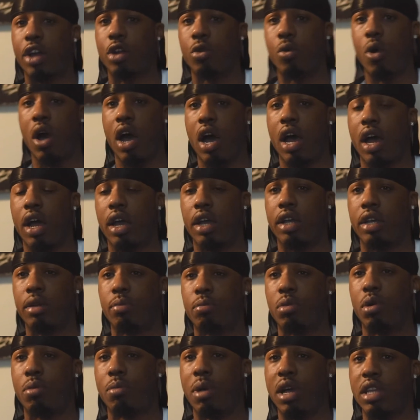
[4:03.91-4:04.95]
I put
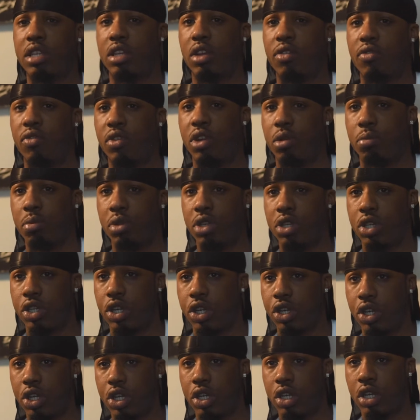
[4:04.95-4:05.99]
myself in a
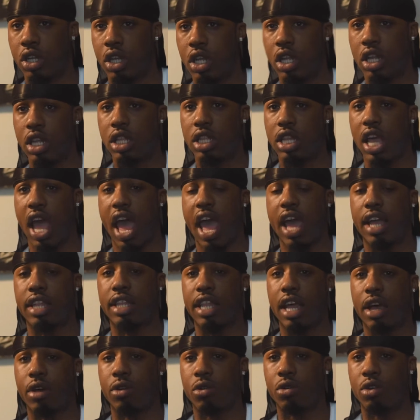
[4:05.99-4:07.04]
position to act out
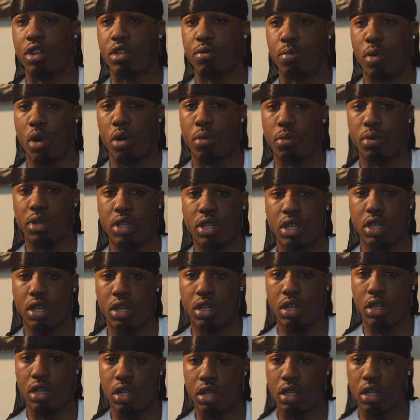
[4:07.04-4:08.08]
on this purpose and
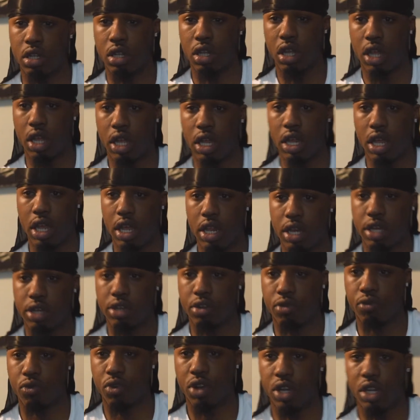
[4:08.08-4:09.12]
to
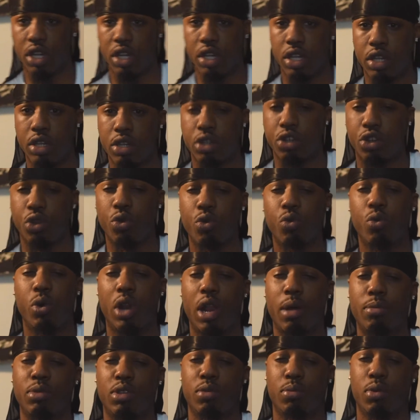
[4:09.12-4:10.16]
really do what I'm
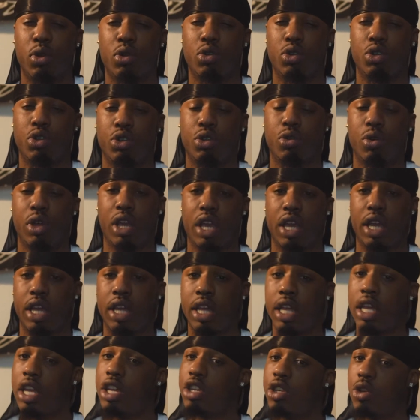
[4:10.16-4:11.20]
supposed to do here?
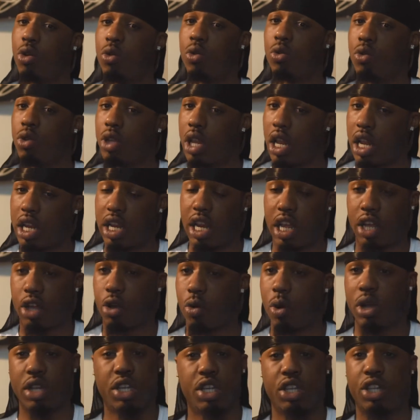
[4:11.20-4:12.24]
So the
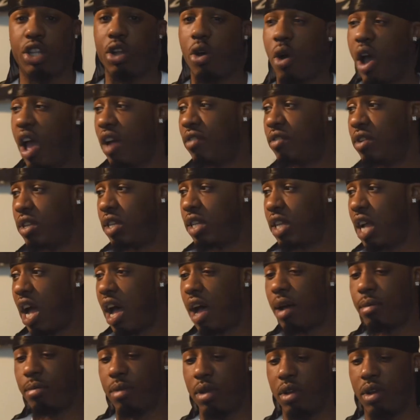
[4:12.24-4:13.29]
questions don't ever
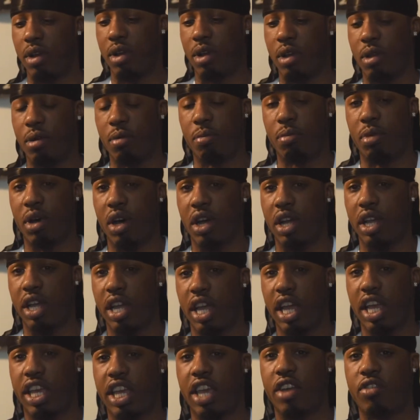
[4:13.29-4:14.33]
stop, but it
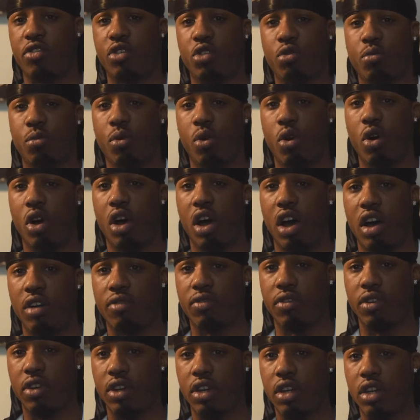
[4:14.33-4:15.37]
gives you more of
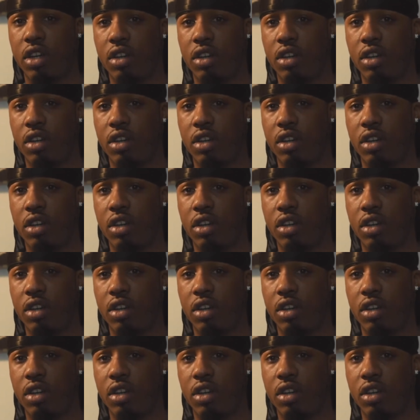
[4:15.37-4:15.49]
a